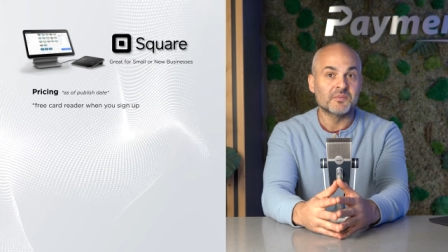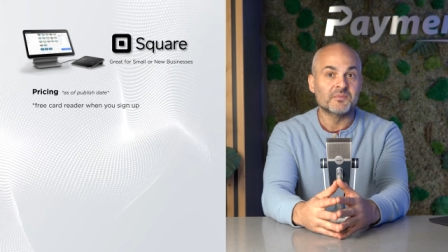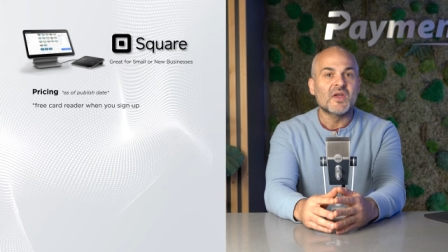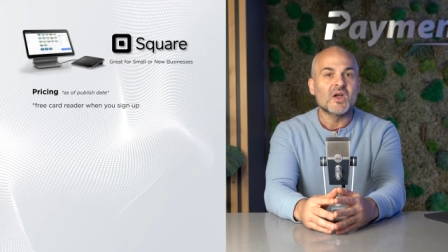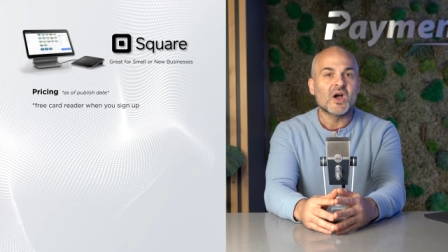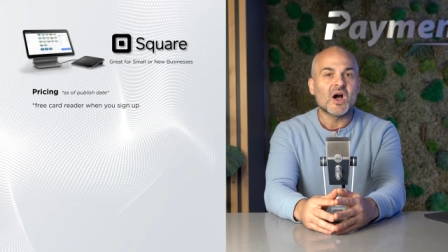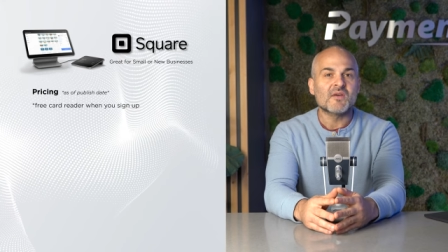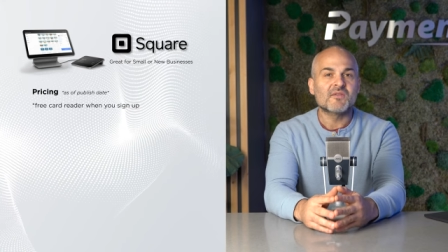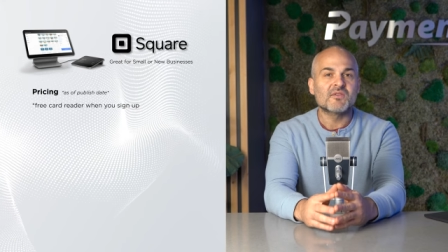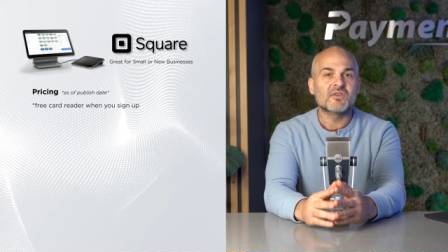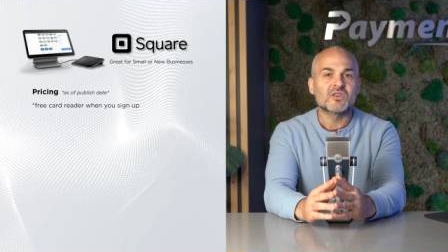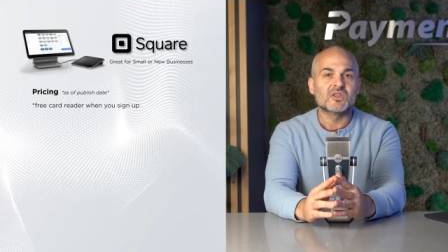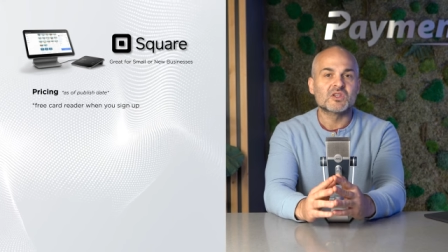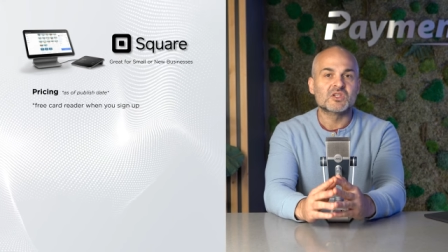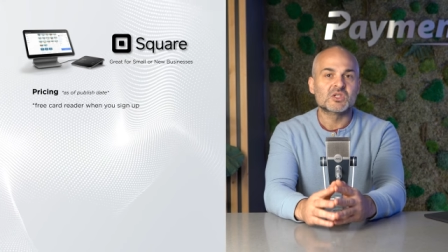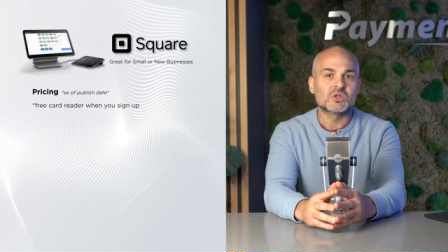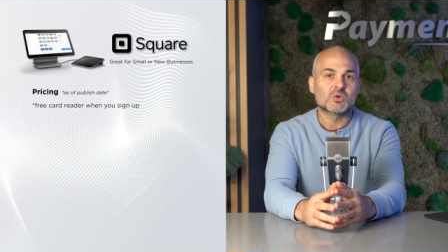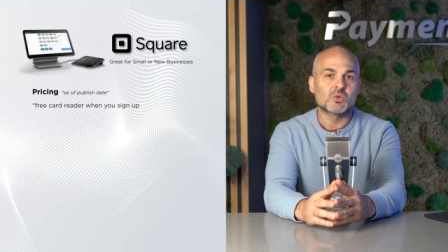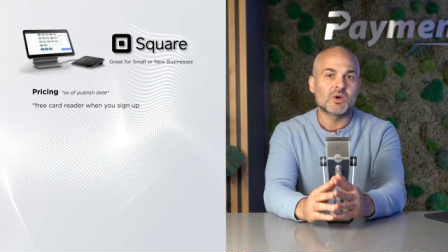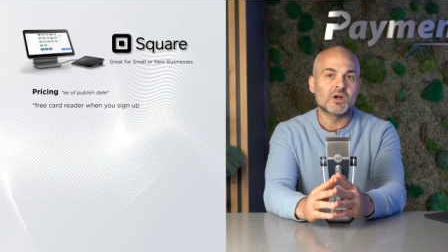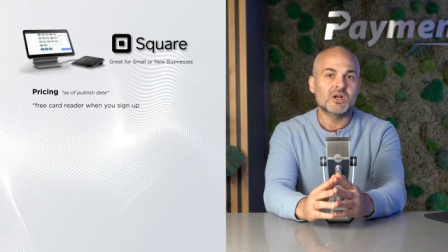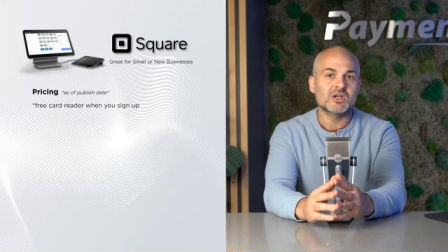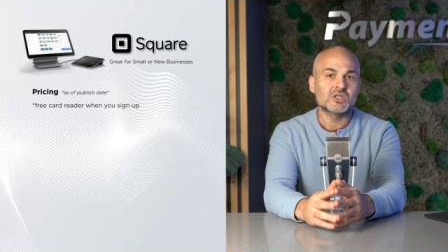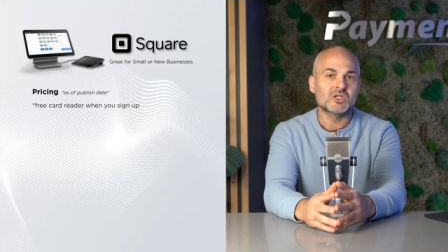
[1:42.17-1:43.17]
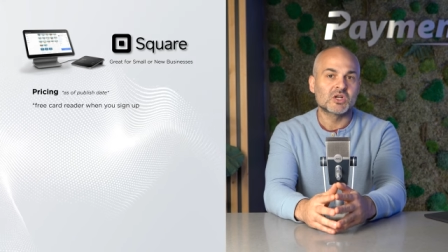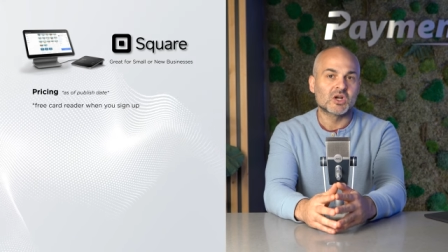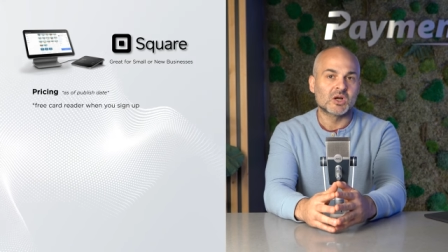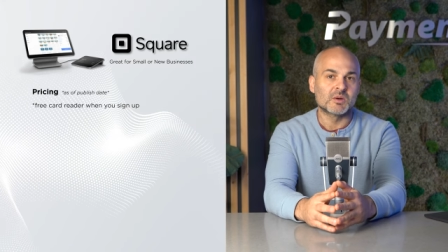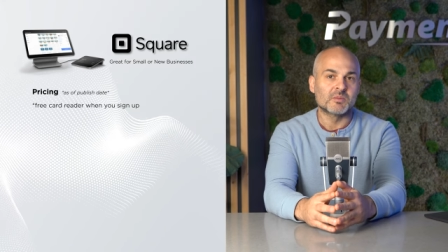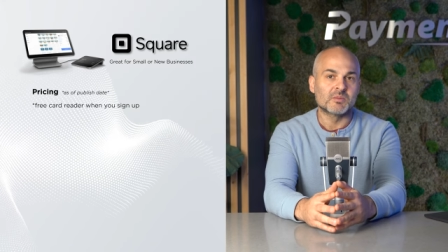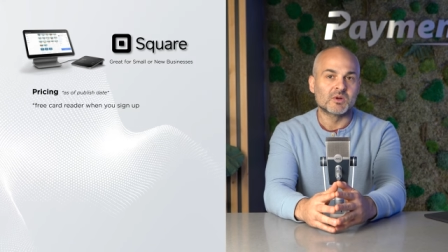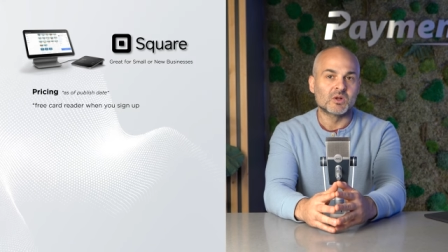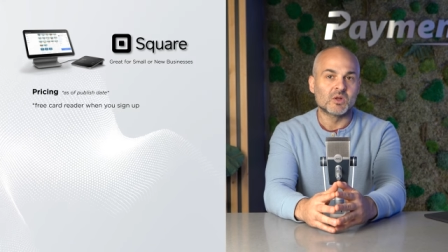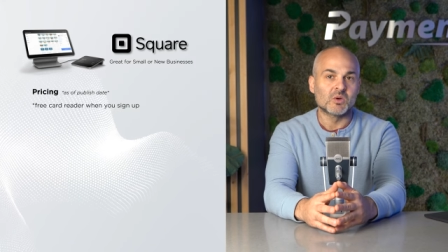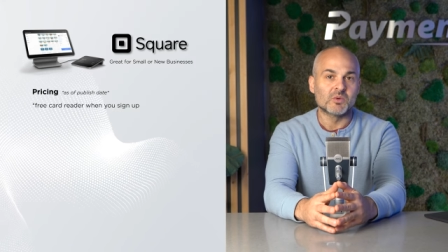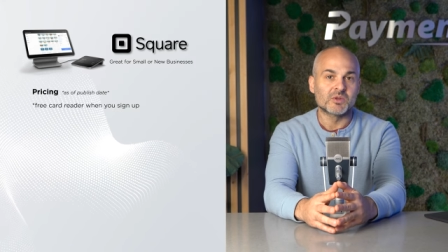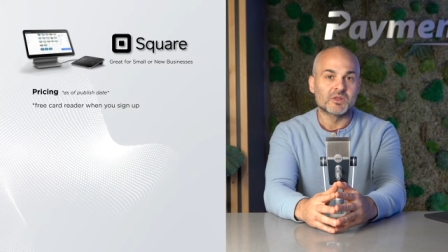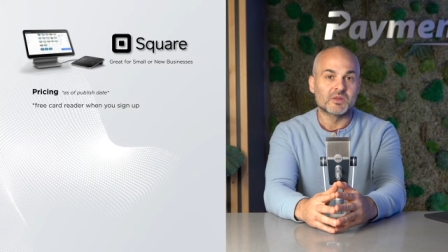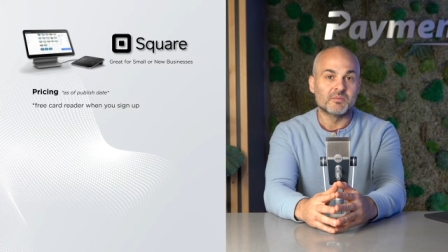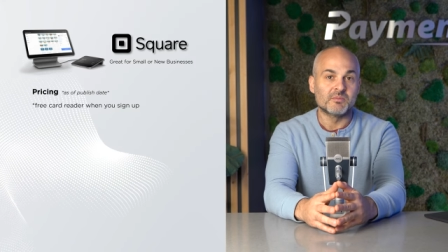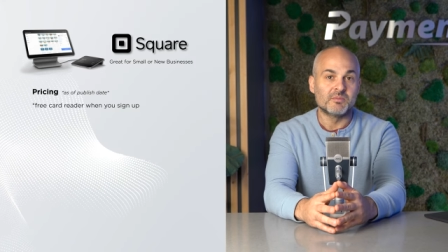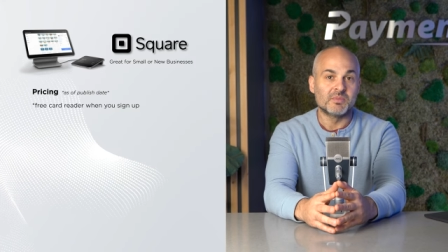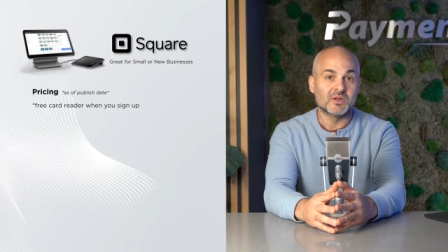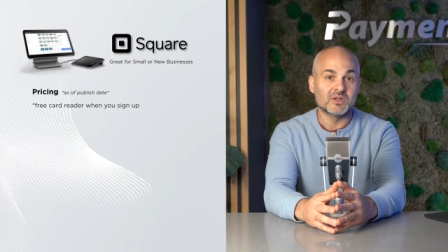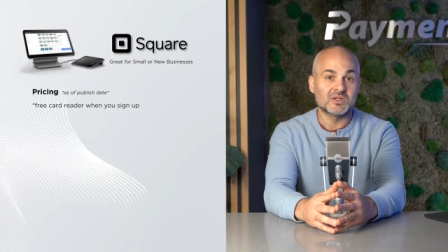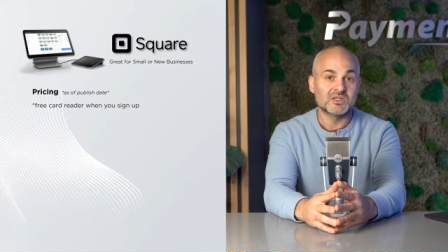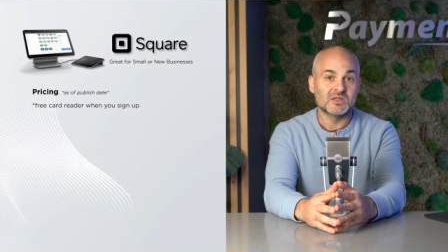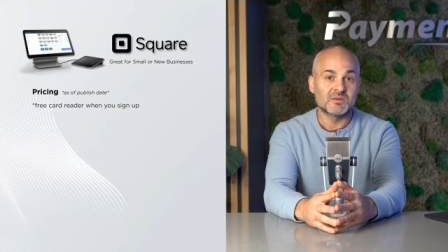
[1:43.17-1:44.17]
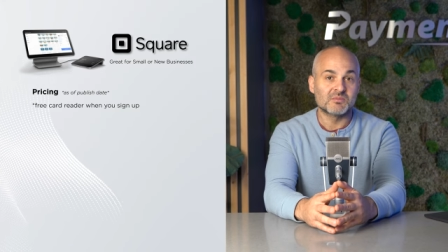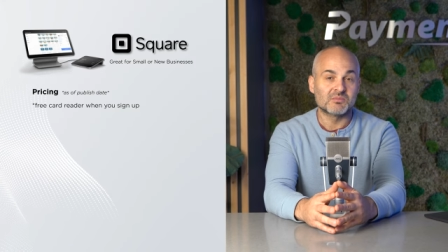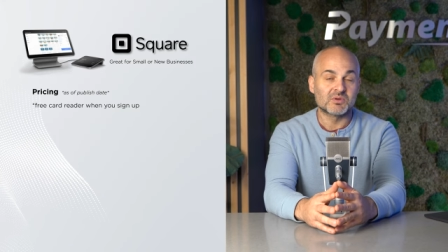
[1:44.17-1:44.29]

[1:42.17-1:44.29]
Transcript: They offer the Square Terminal with a built-in